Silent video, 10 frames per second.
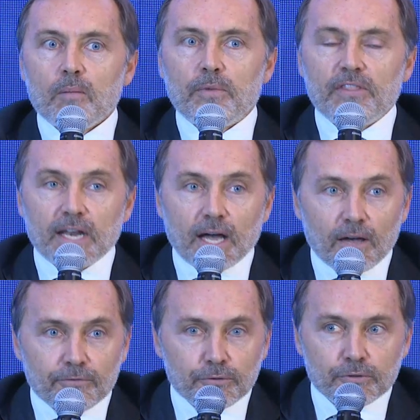but then I
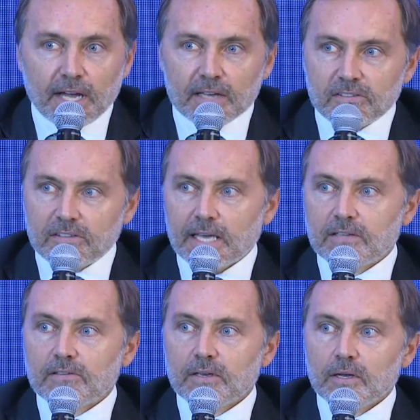have to
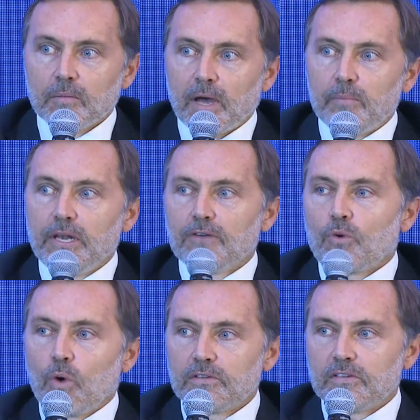dissect my bill of
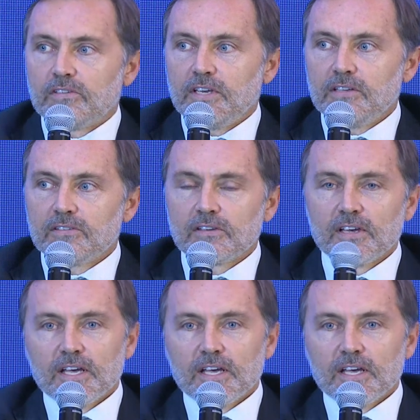quantities,